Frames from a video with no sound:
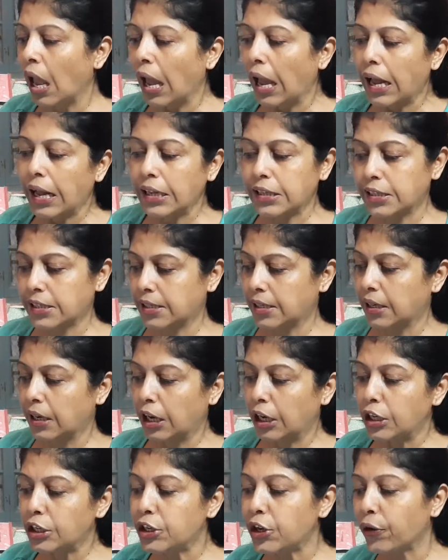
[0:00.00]
Its
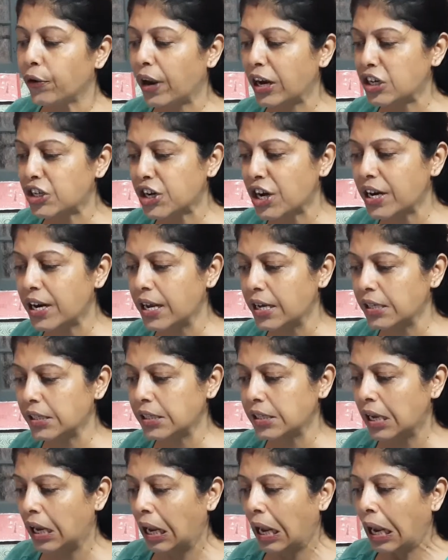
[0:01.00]
duration
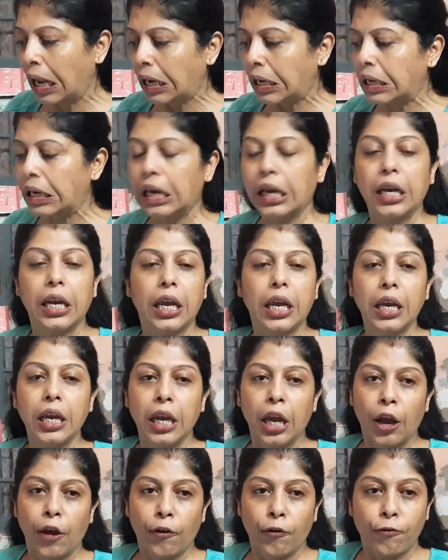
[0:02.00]
is nearly
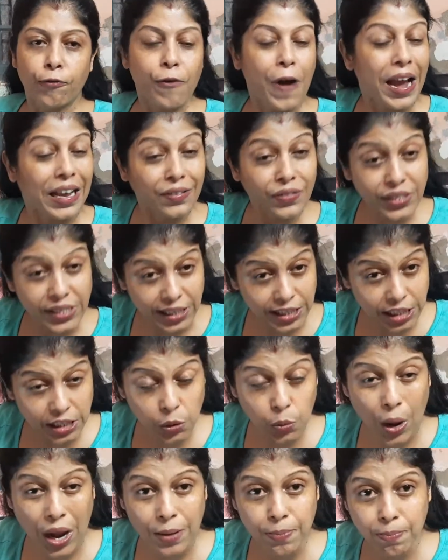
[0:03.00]

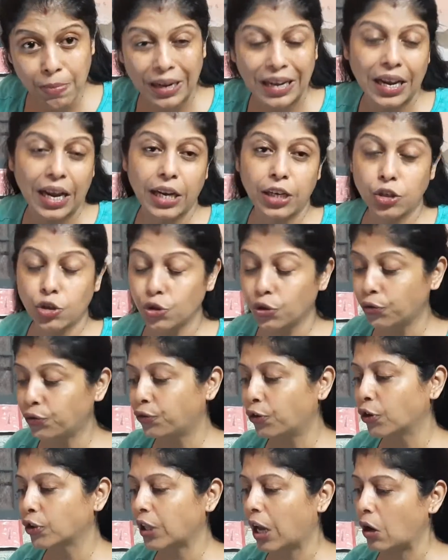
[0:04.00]
561 million to
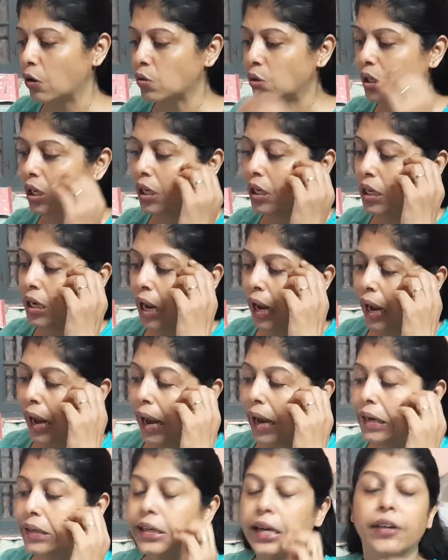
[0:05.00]

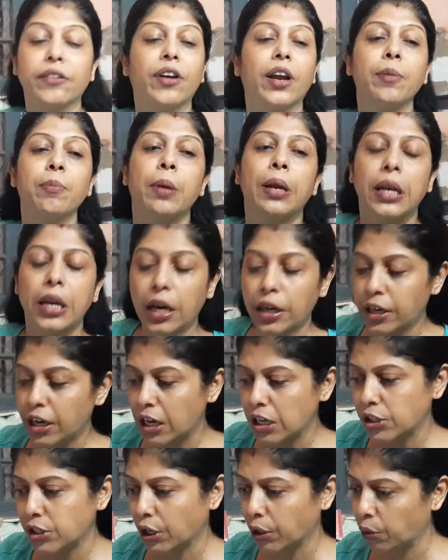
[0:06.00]
4,800 million
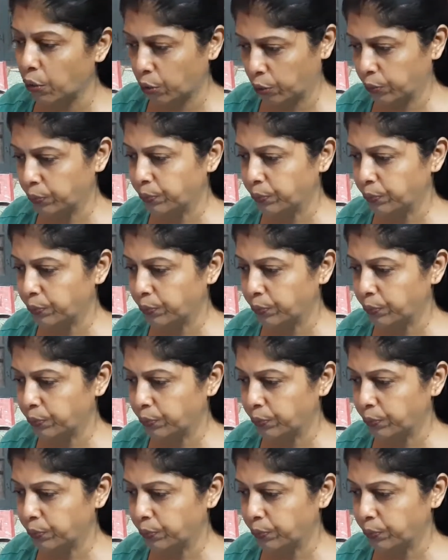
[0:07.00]
years ago.